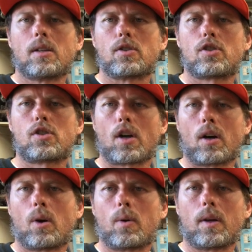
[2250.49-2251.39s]

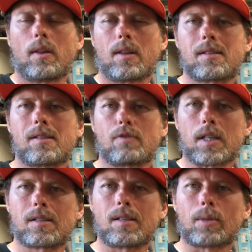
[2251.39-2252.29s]
So this is
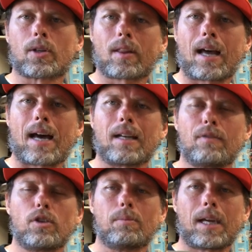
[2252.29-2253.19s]
very similar to that.
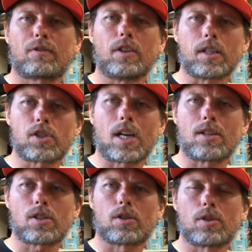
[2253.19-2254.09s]
If you make feeling
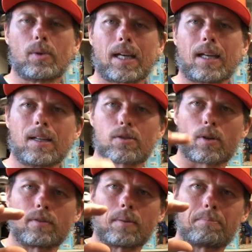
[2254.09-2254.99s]
changes, you're doing it in
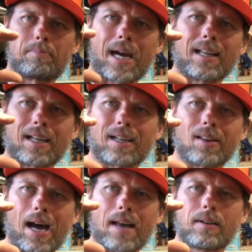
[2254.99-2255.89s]
sort of a bite like
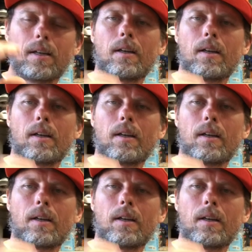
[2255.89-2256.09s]
that.